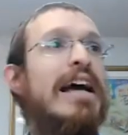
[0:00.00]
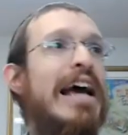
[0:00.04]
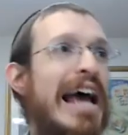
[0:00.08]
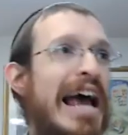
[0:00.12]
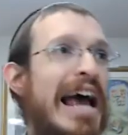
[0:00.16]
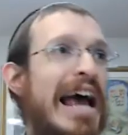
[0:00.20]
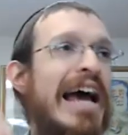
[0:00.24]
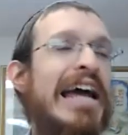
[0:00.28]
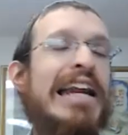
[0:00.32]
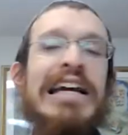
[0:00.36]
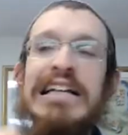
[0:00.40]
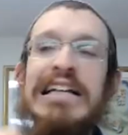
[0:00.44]

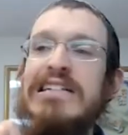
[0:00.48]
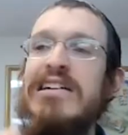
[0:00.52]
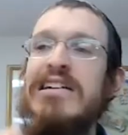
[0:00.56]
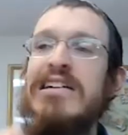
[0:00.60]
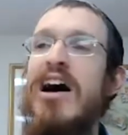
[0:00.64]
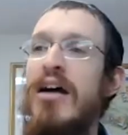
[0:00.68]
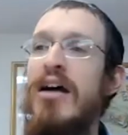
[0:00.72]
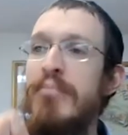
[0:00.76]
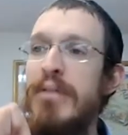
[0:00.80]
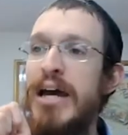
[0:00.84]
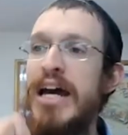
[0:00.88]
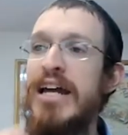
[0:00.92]

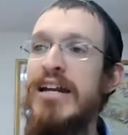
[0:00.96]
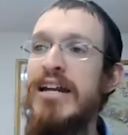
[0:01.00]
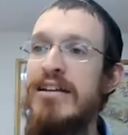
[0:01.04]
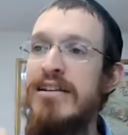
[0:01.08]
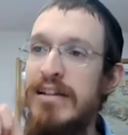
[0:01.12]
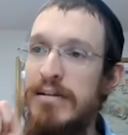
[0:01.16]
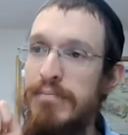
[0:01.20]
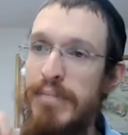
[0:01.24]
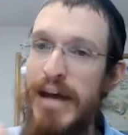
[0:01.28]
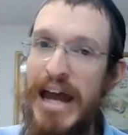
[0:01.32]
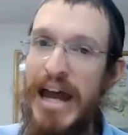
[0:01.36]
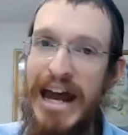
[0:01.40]
Anytime
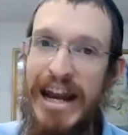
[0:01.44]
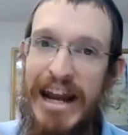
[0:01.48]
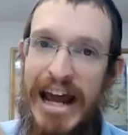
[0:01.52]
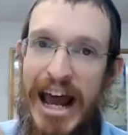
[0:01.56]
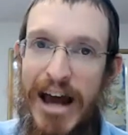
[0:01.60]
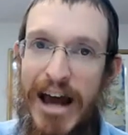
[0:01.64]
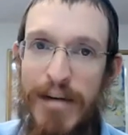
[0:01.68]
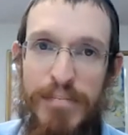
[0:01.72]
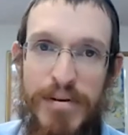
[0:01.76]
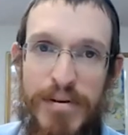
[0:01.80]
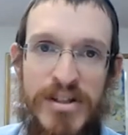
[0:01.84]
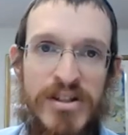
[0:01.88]
anything bad
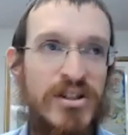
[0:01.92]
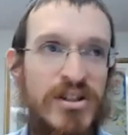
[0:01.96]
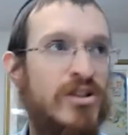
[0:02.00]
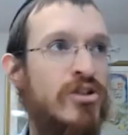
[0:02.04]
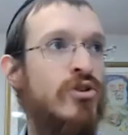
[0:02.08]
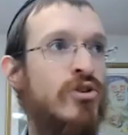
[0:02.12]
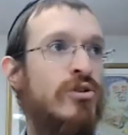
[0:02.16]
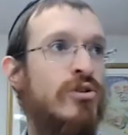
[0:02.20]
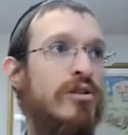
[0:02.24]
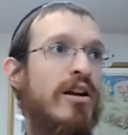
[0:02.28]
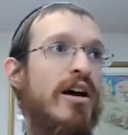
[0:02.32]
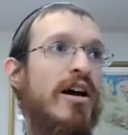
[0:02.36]
happens in
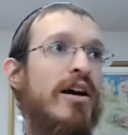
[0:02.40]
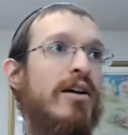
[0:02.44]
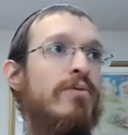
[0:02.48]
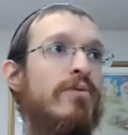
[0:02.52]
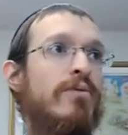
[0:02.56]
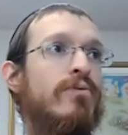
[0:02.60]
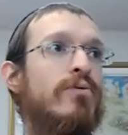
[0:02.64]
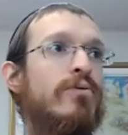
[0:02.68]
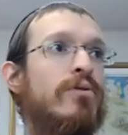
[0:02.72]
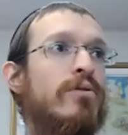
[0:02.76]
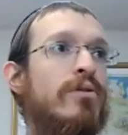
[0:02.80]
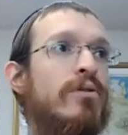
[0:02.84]
your life,
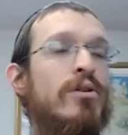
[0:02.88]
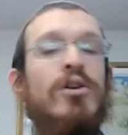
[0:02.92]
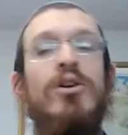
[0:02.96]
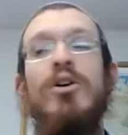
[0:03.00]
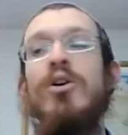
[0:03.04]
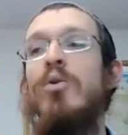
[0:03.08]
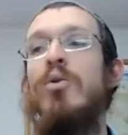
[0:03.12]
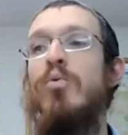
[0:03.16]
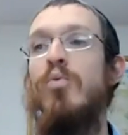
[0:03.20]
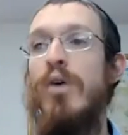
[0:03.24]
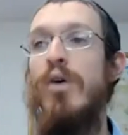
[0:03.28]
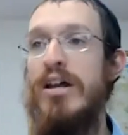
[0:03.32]

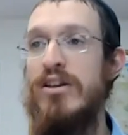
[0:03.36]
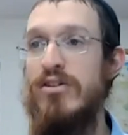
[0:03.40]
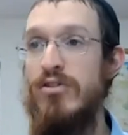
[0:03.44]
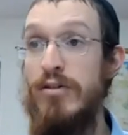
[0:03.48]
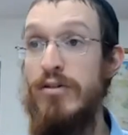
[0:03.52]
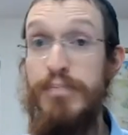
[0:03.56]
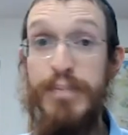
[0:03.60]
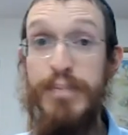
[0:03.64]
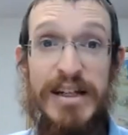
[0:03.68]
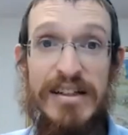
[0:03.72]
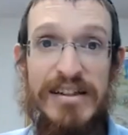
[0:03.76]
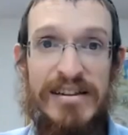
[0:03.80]
whether
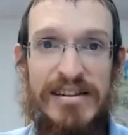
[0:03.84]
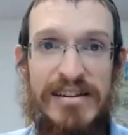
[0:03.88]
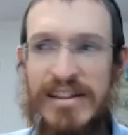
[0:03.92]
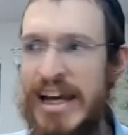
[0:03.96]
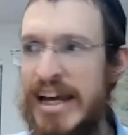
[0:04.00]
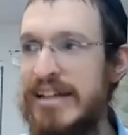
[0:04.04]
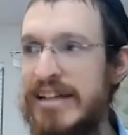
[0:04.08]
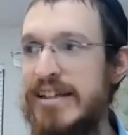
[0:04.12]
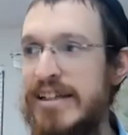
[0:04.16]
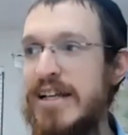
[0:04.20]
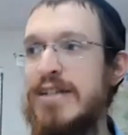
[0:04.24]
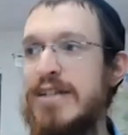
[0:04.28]
it be a
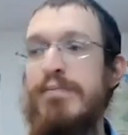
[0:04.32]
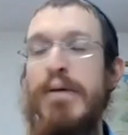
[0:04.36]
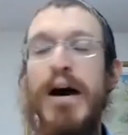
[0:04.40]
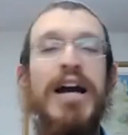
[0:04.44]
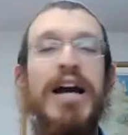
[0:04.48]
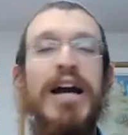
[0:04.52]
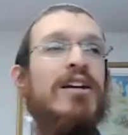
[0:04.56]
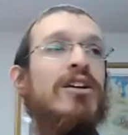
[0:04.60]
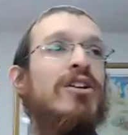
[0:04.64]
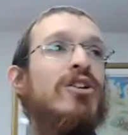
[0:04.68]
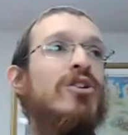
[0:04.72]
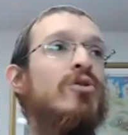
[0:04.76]
snake that's
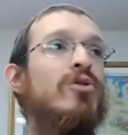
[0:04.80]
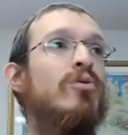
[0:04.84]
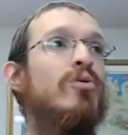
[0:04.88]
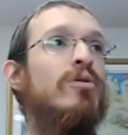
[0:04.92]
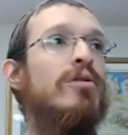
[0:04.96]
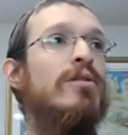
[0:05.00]
biting you,